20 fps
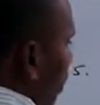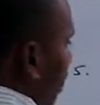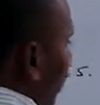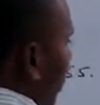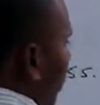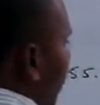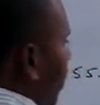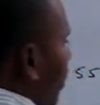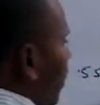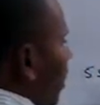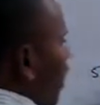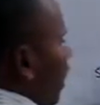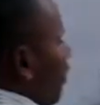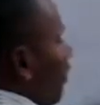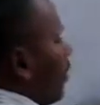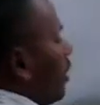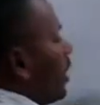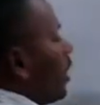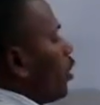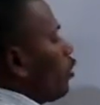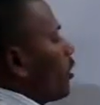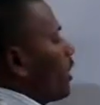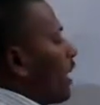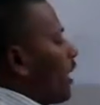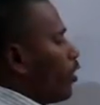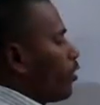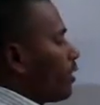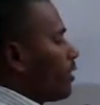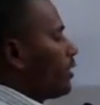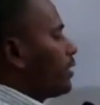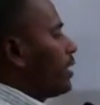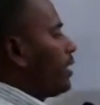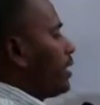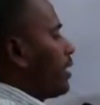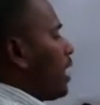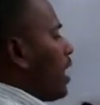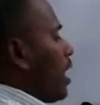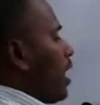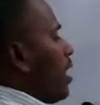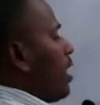by 10. We need to calculate
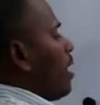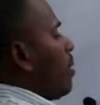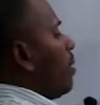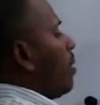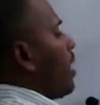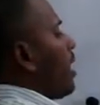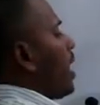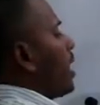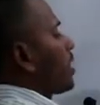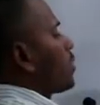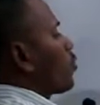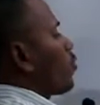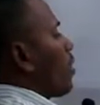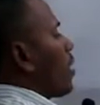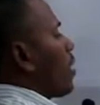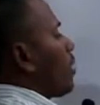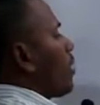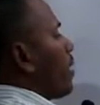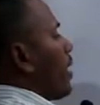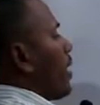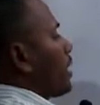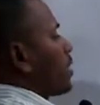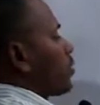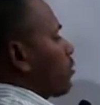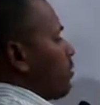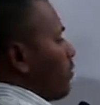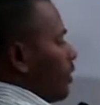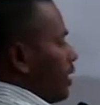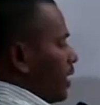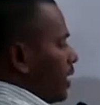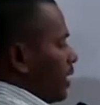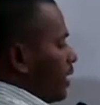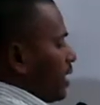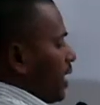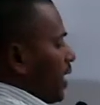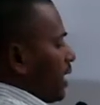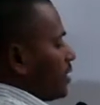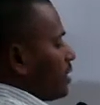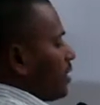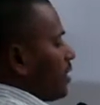theta. Pi r square and pi r square will get
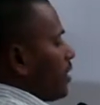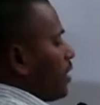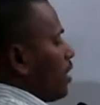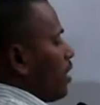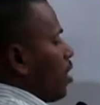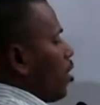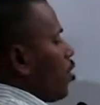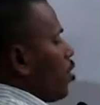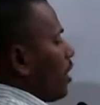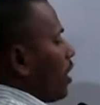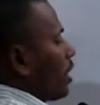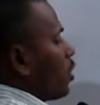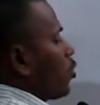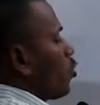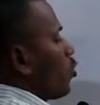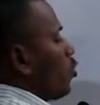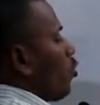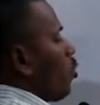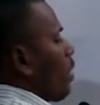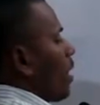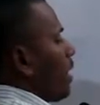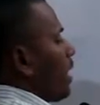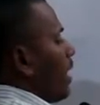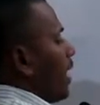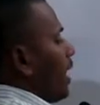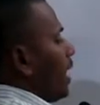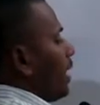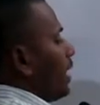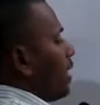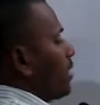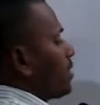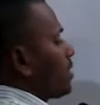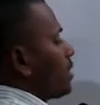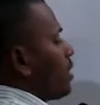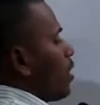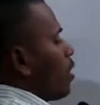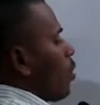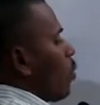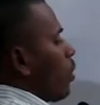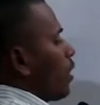cancelled. Okay, 2, 1, 8 is
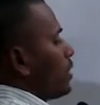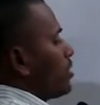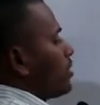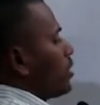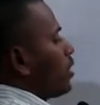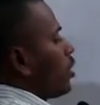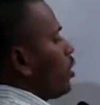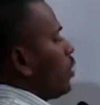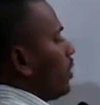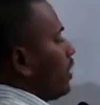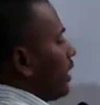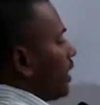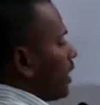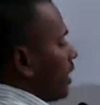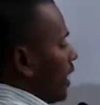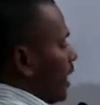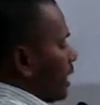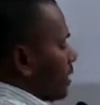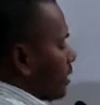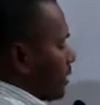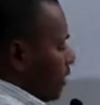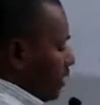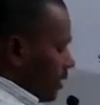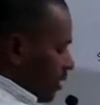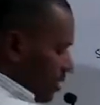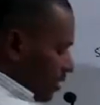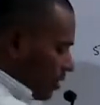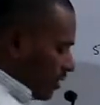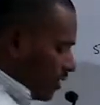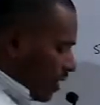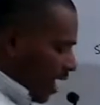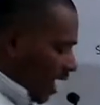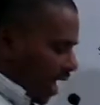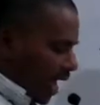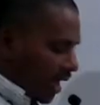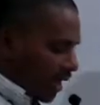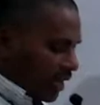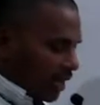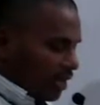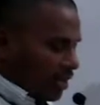1, 0 will get cancelled. Then the
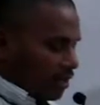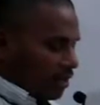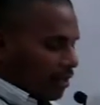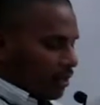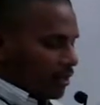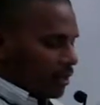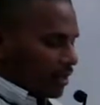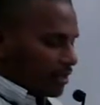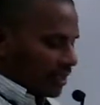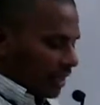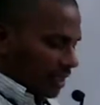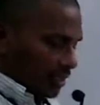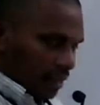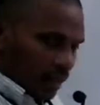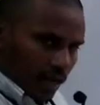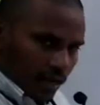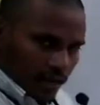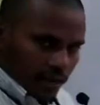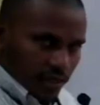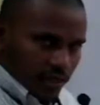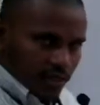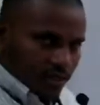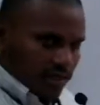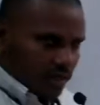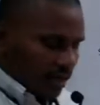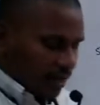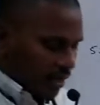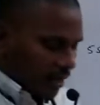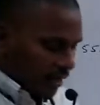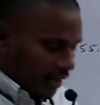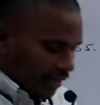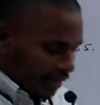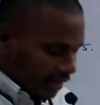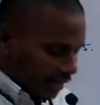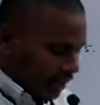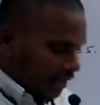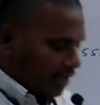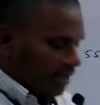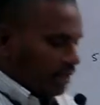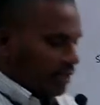angle in the sector is
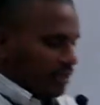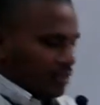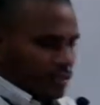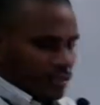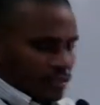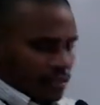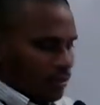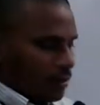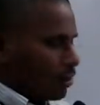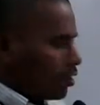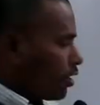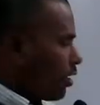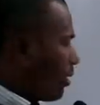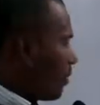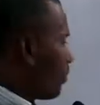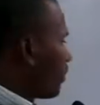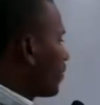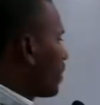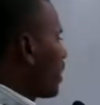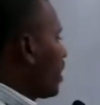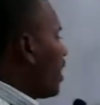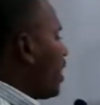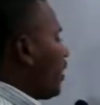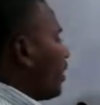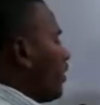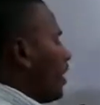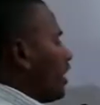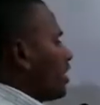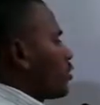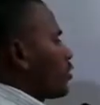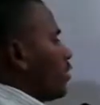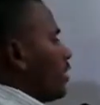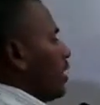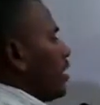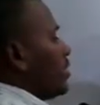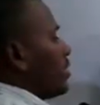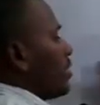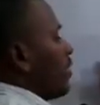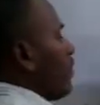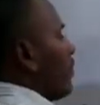18 degrees. Okay. And the next one is